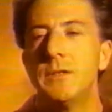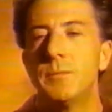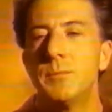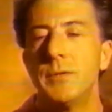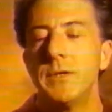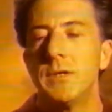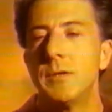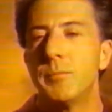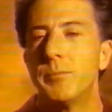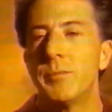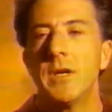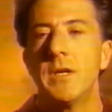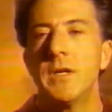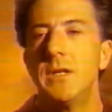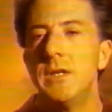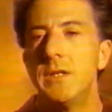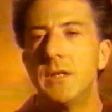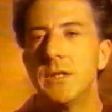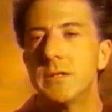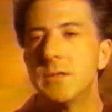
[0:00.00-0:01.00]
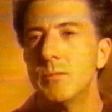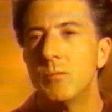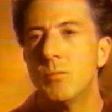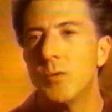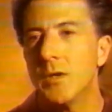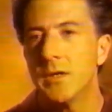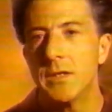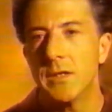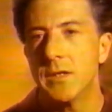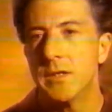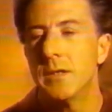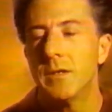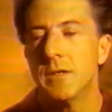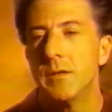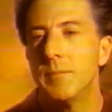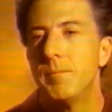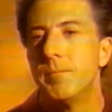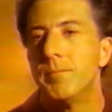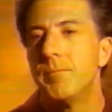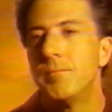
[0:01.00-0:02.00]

Peter Pan, he doesn't want to kill him